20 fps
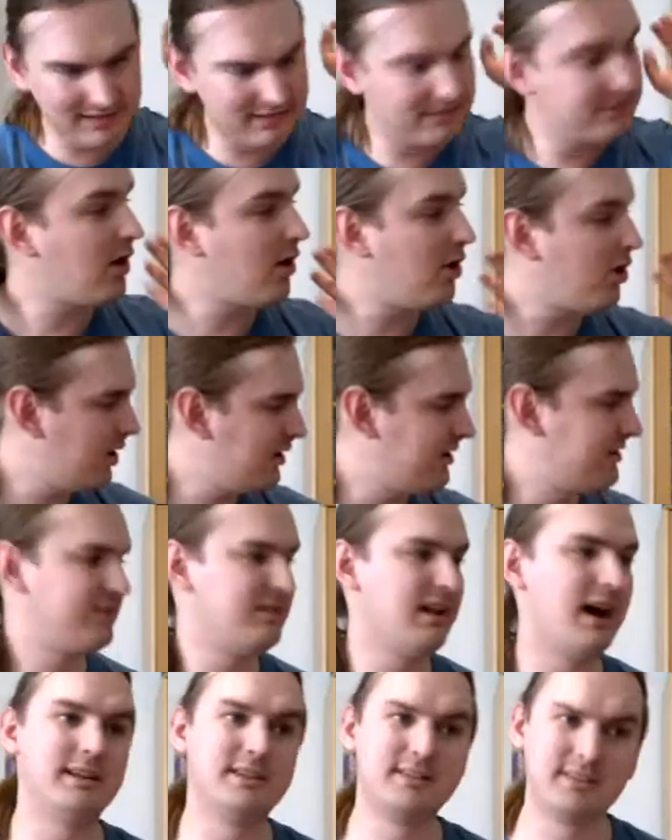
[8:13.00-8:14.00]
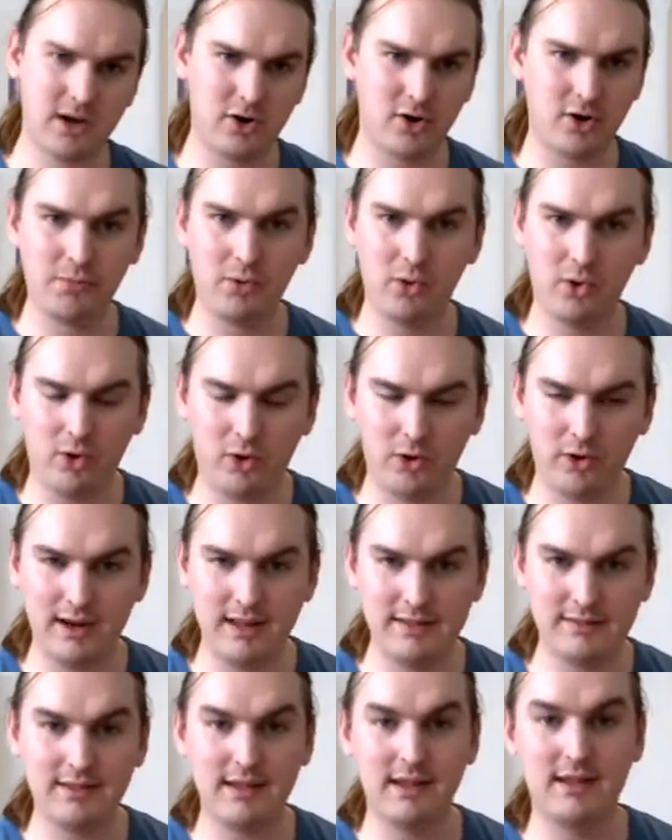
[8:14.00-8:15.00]
the art's not terrible or
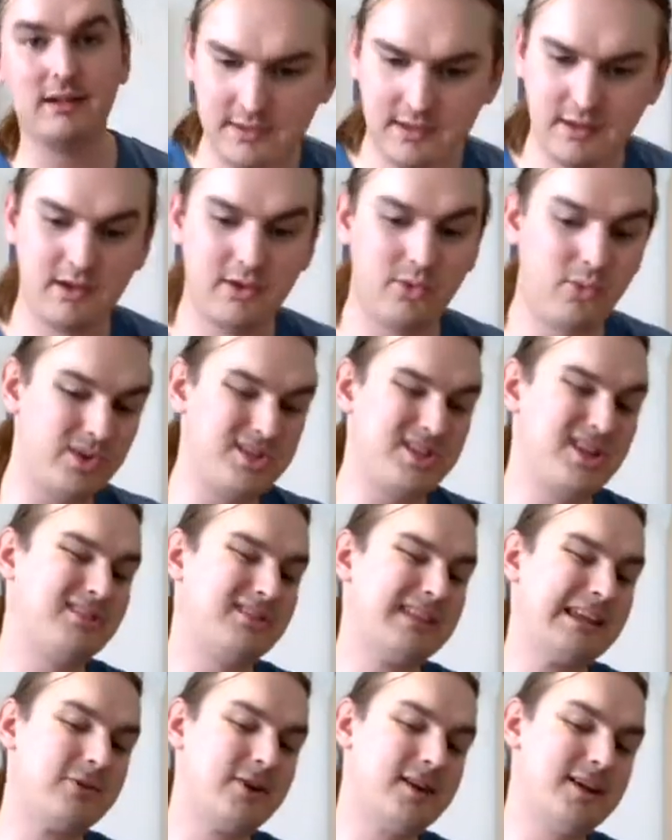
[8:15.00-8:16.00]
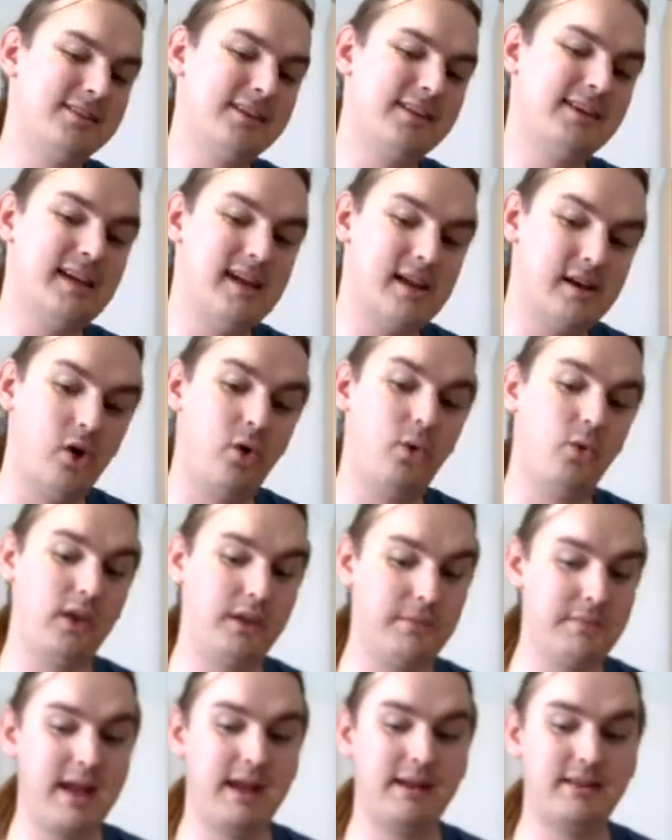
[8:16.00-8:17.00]
anything, which is the reason it only
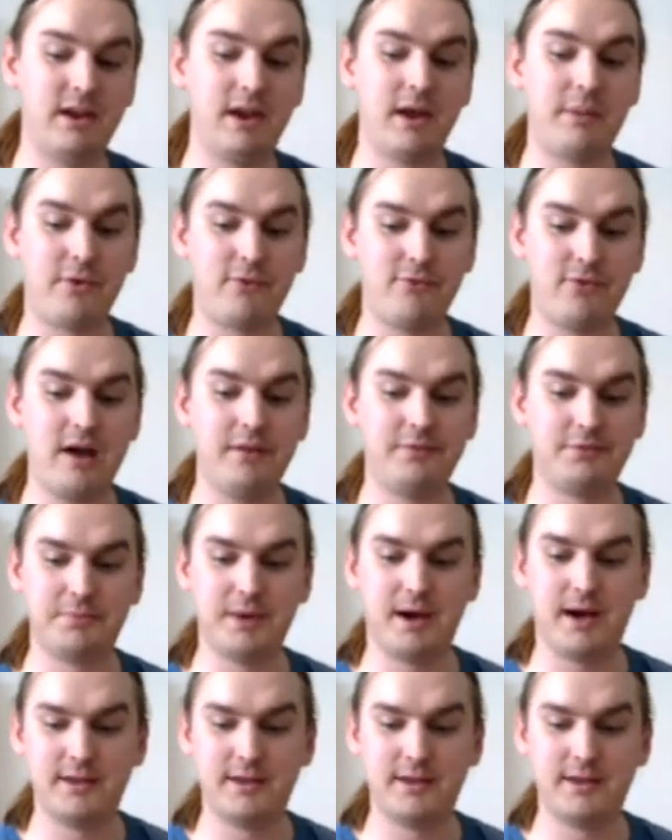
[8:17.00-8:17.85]
made the number 5 spot.